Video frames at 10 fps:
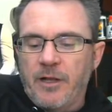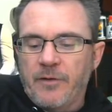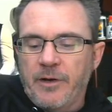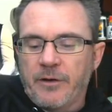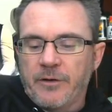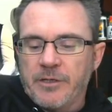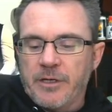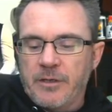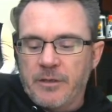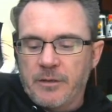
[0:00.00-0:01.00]
of our
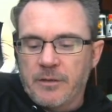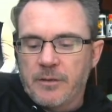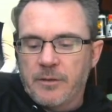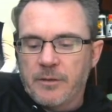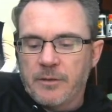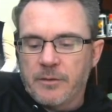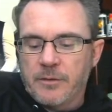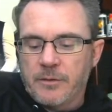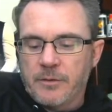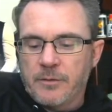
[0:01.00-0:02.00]
energy.
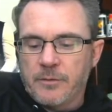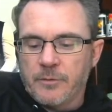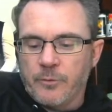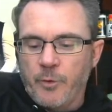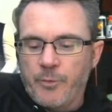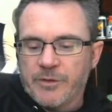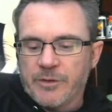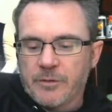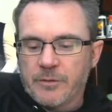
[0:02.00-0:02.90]
Oops.